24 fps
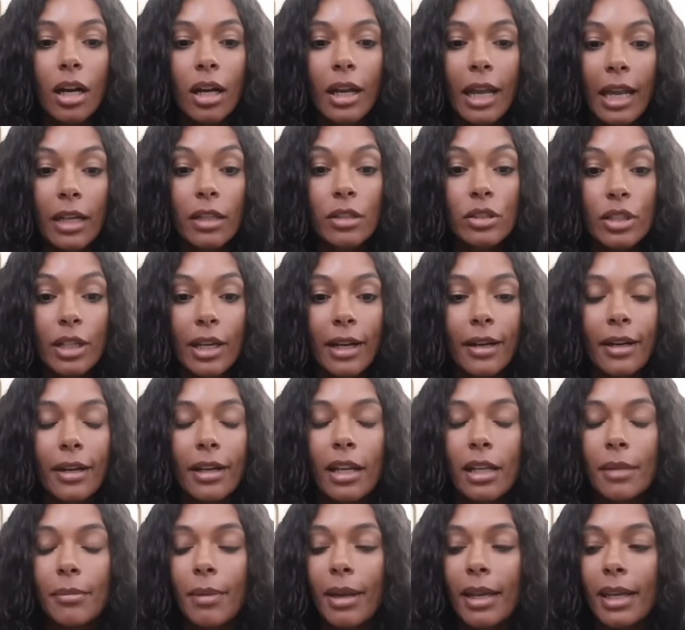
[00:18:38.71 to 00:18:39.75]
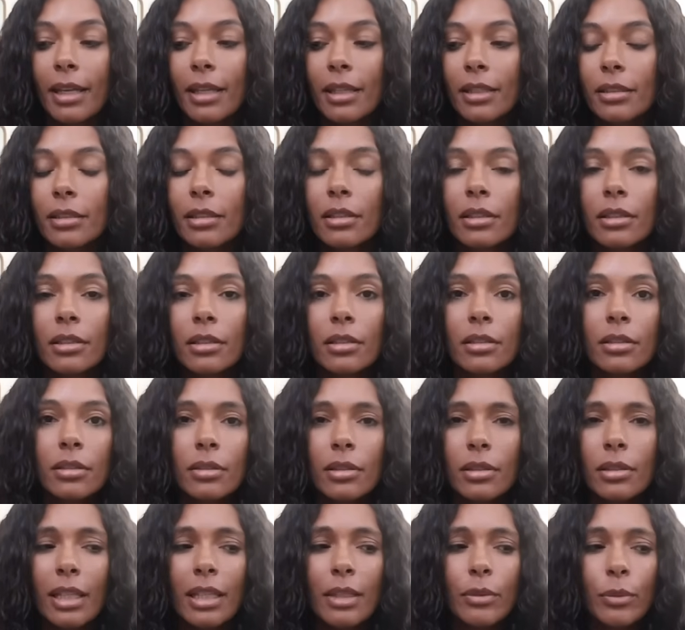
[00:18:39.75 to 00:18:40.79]
air chair in my
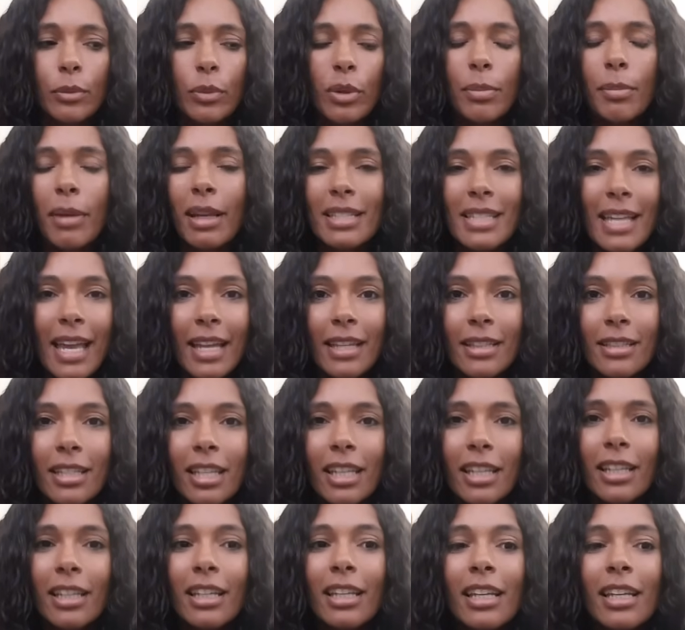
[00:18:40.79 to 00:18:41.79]
with my tent.